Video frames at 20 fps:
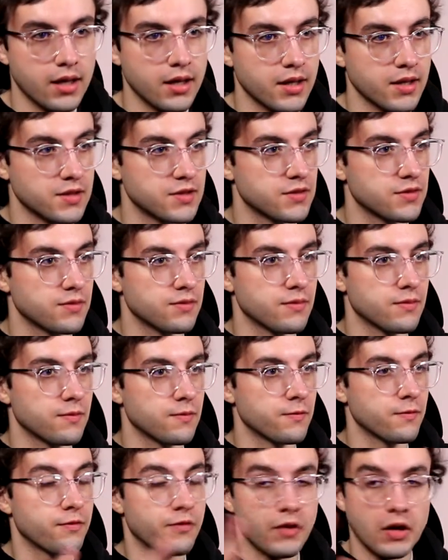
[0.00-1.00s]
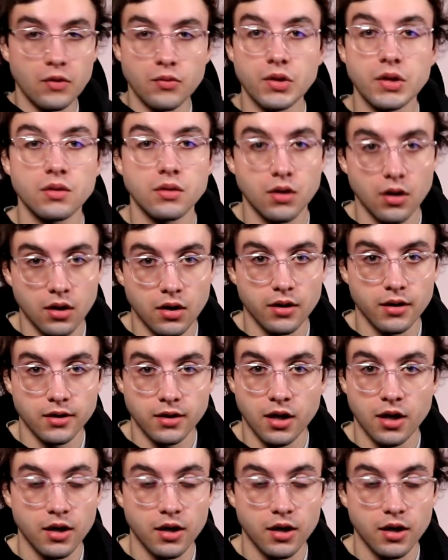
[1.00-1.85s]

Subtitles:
It's very long,